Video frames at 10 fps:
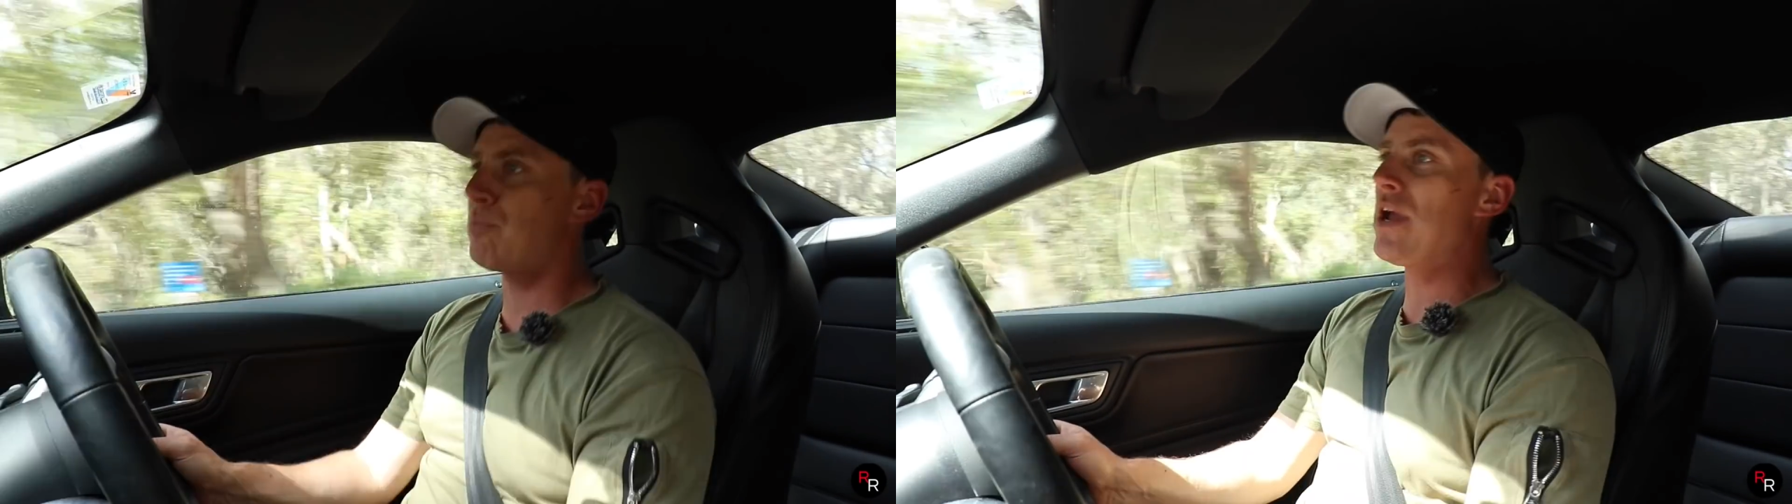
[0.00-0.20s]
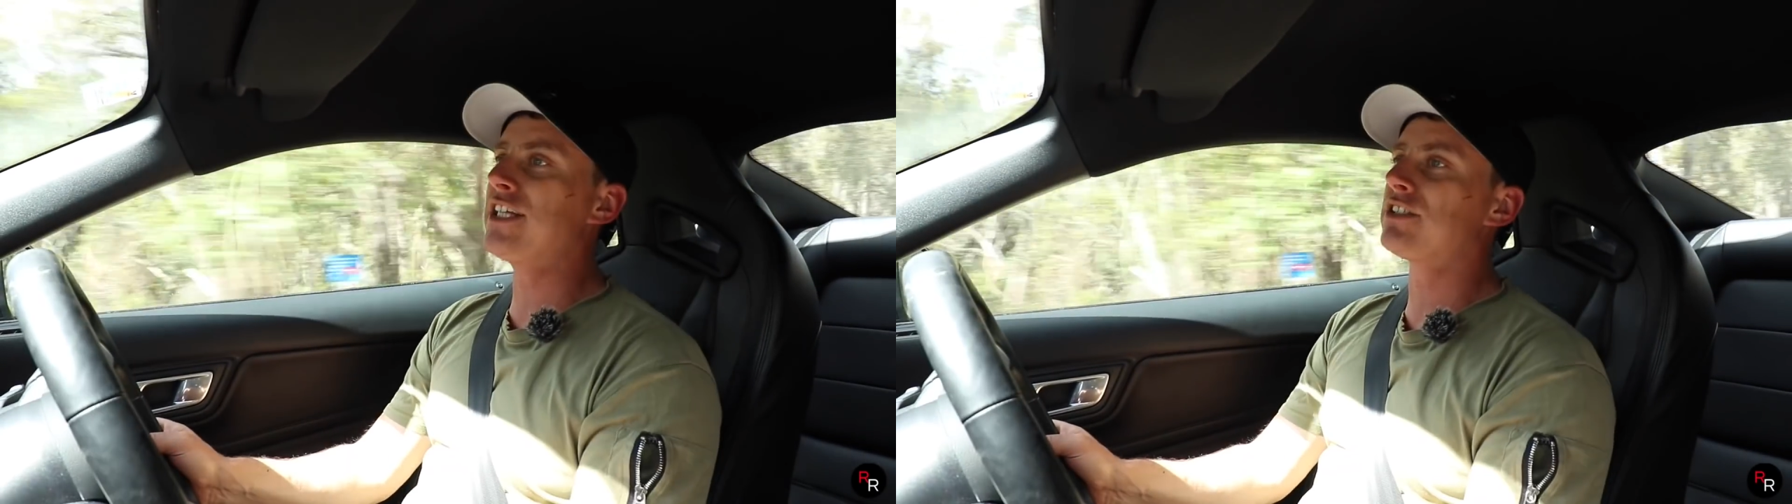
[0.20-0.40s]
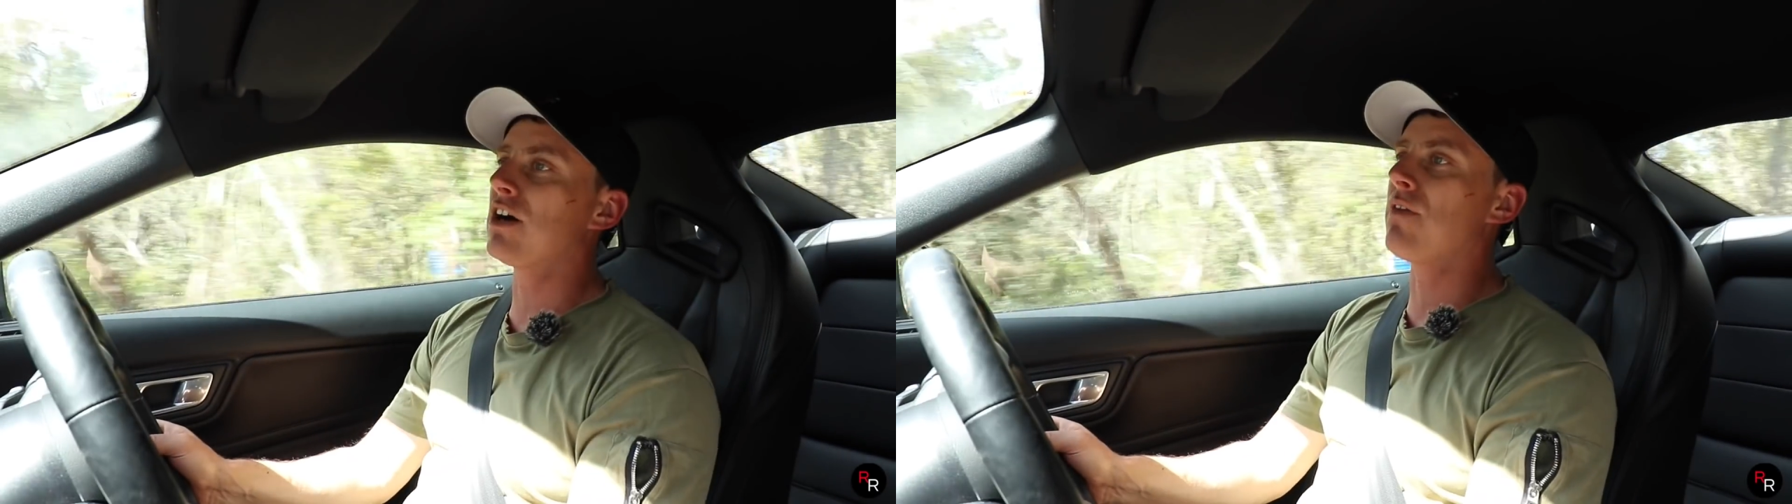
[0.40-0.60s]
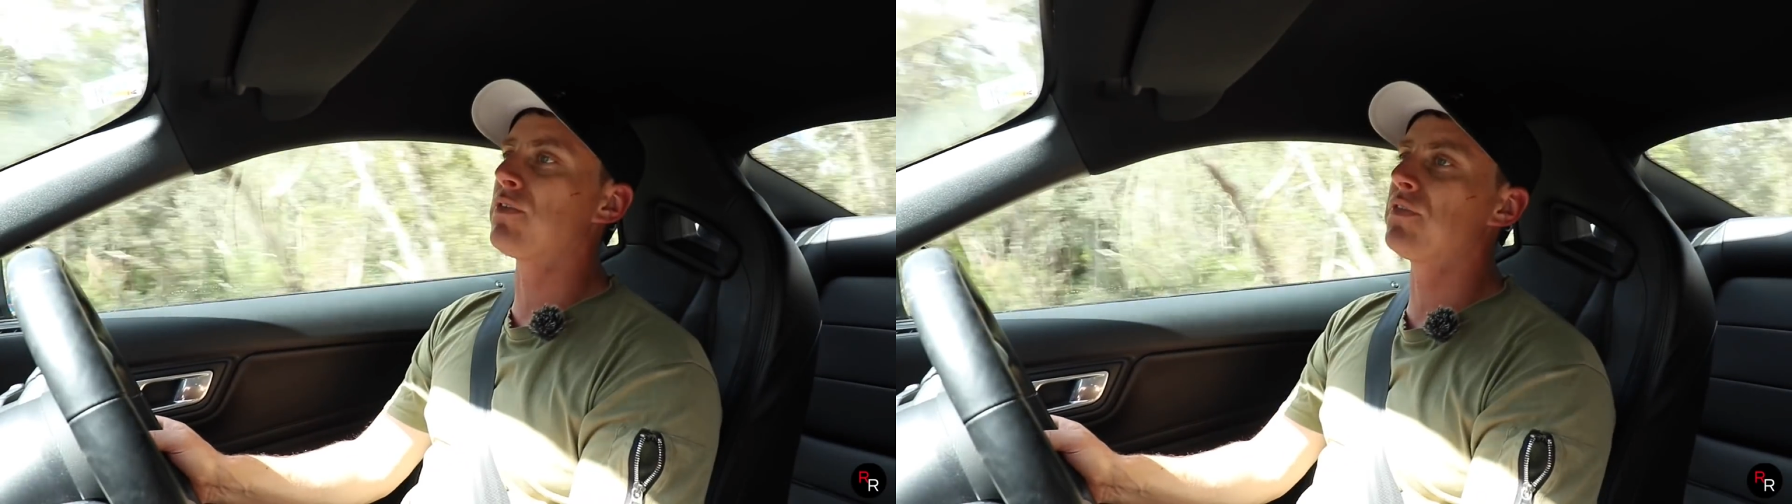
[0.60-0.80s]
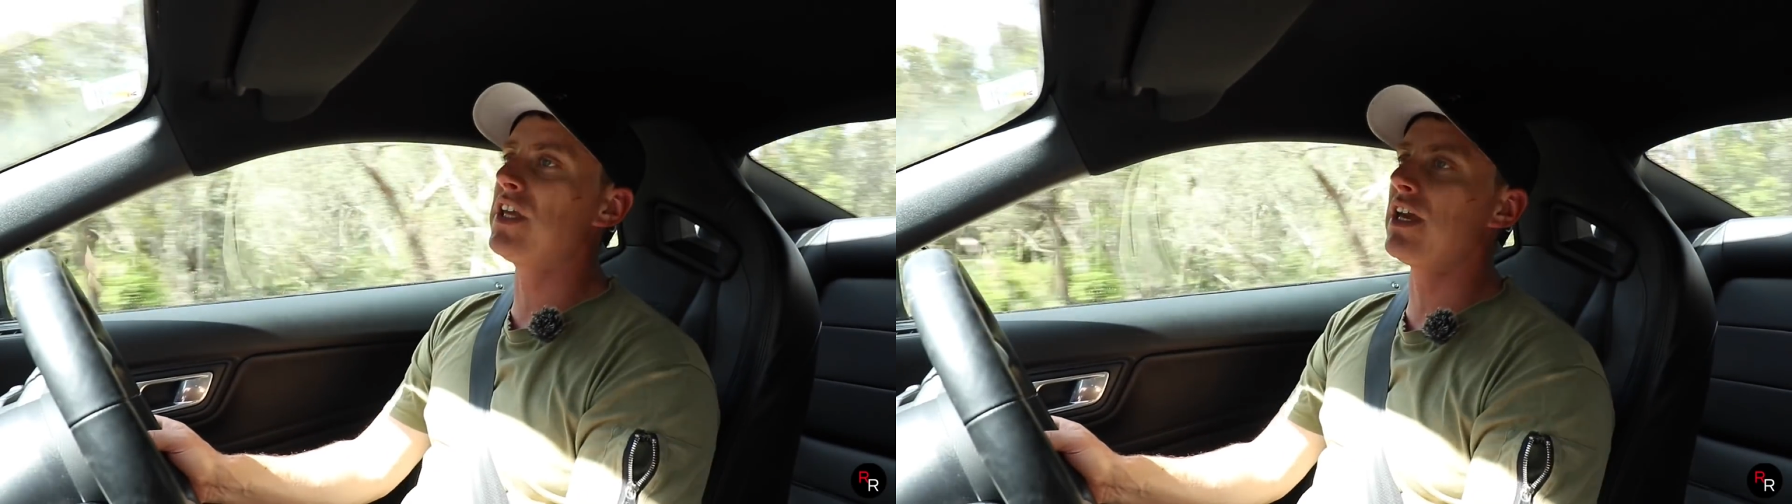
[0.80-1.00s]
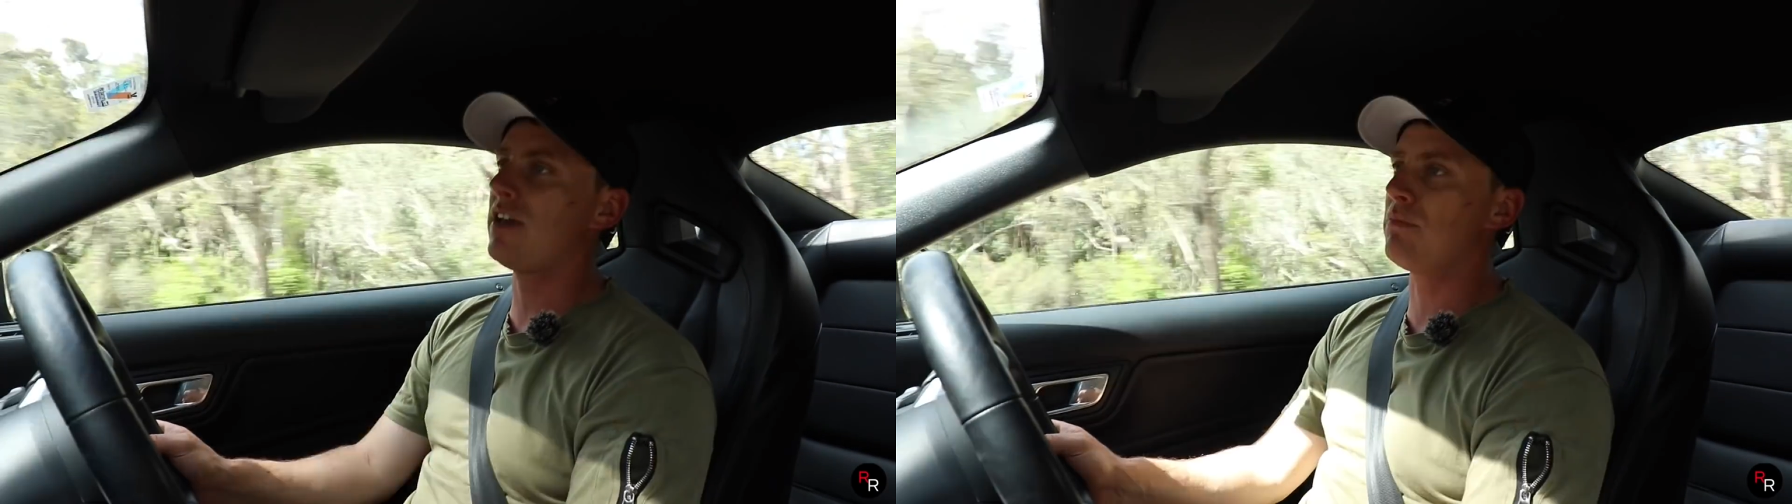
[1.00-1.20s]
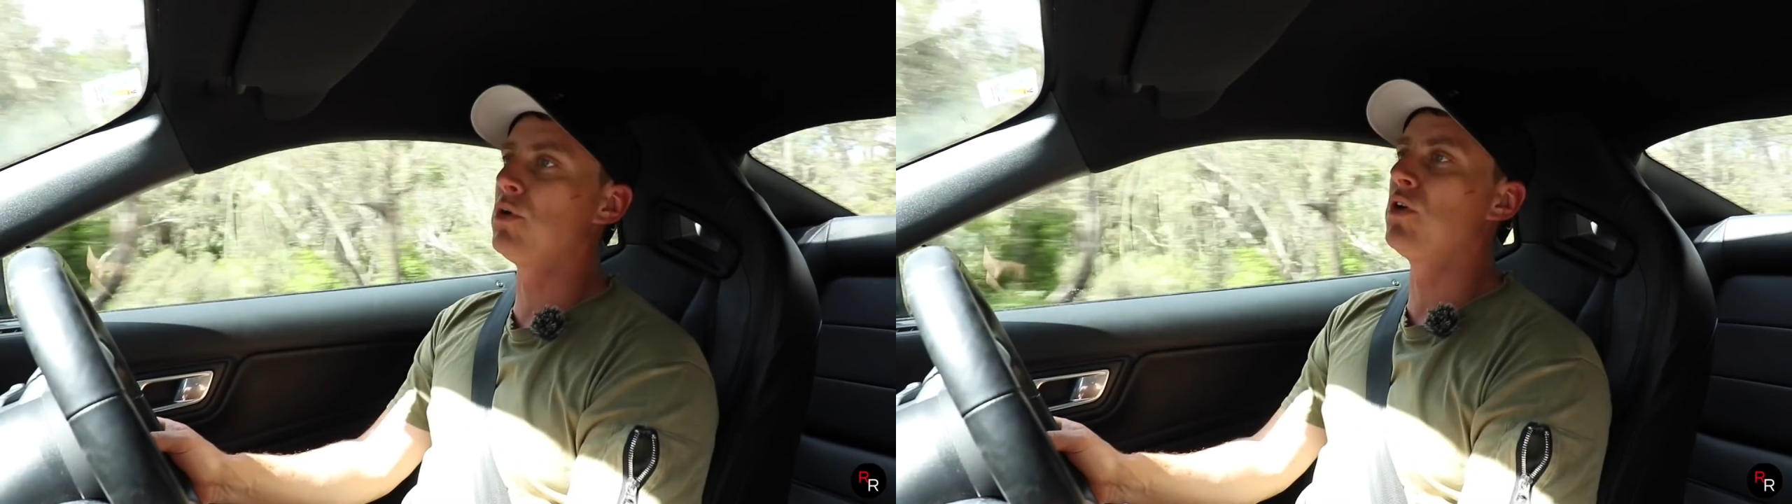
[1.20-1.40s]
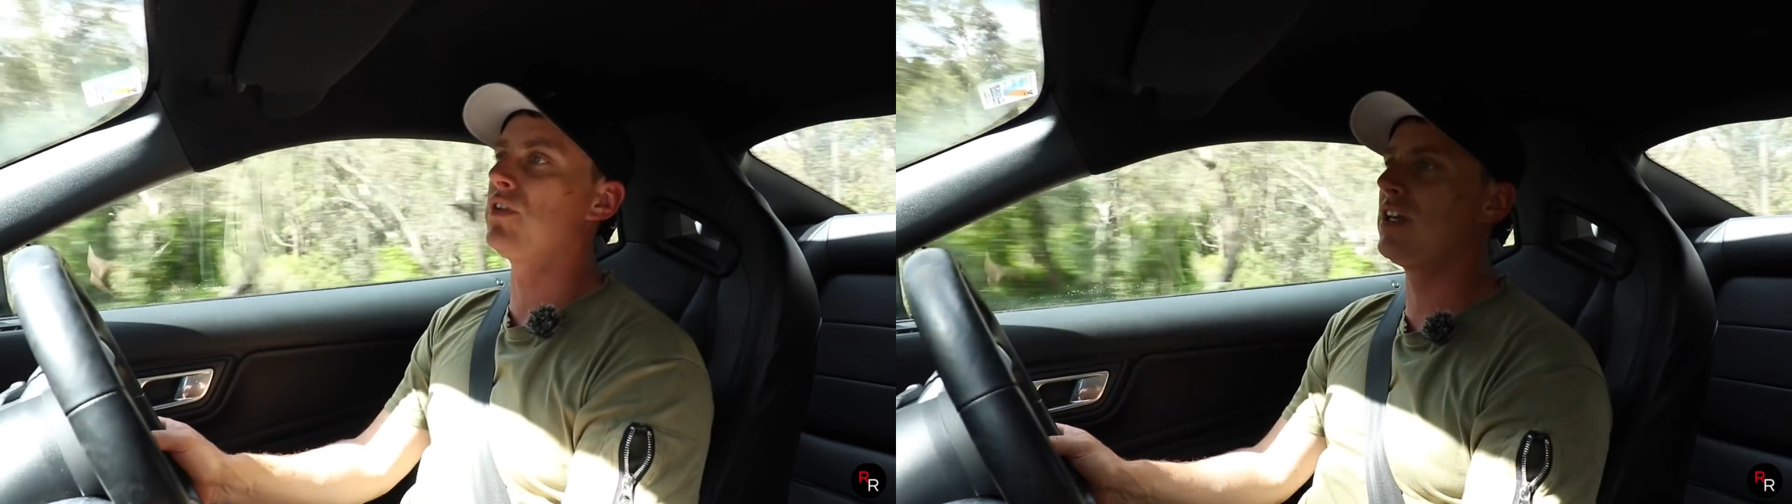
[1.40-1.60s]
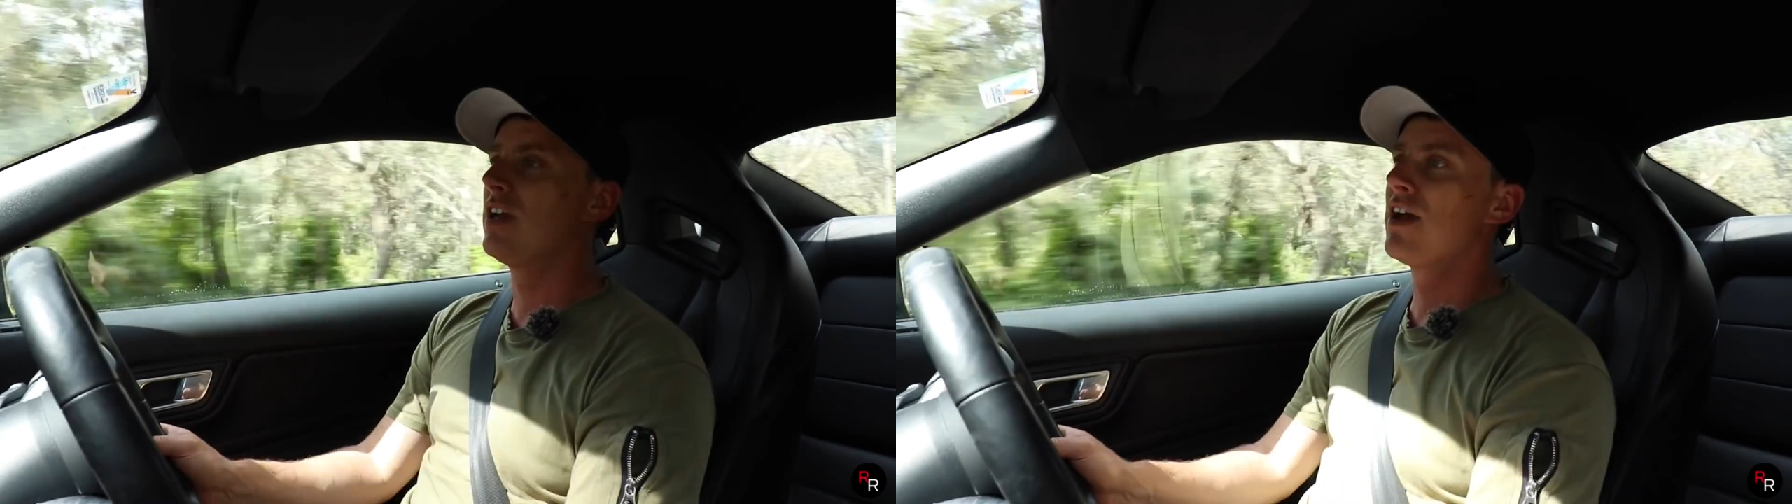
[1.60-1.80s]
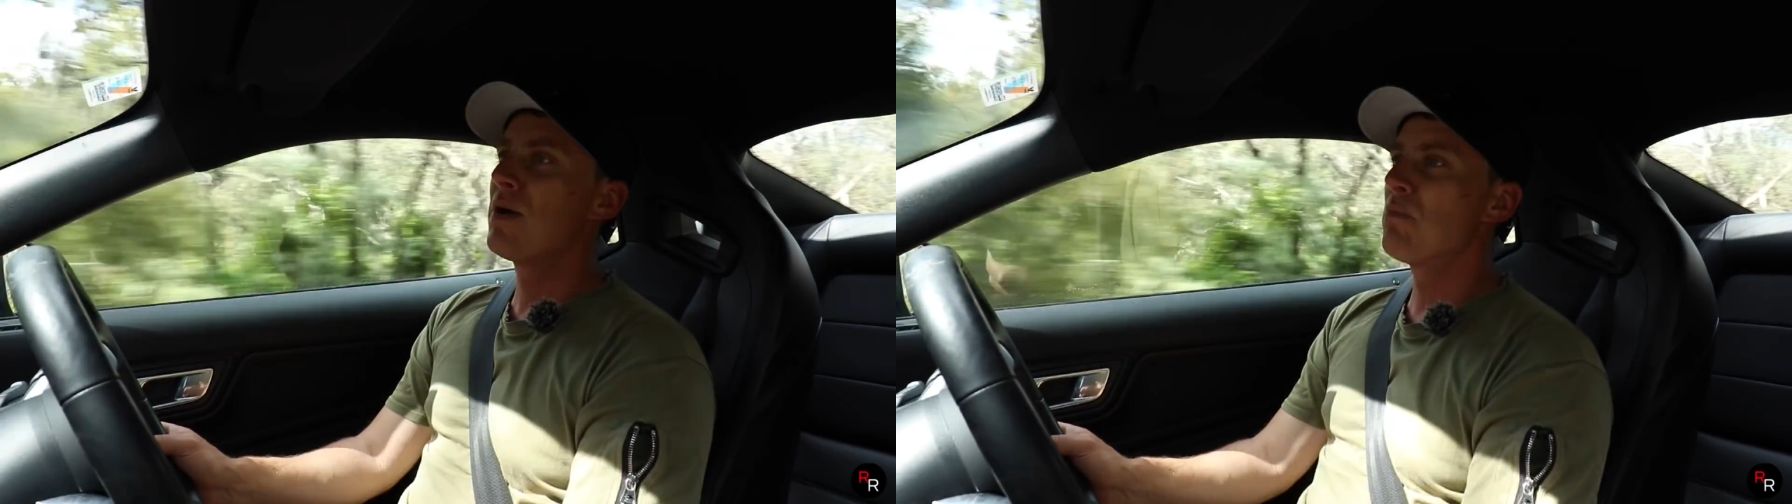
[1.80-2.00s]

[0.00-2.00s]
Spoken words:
based off of the hit movie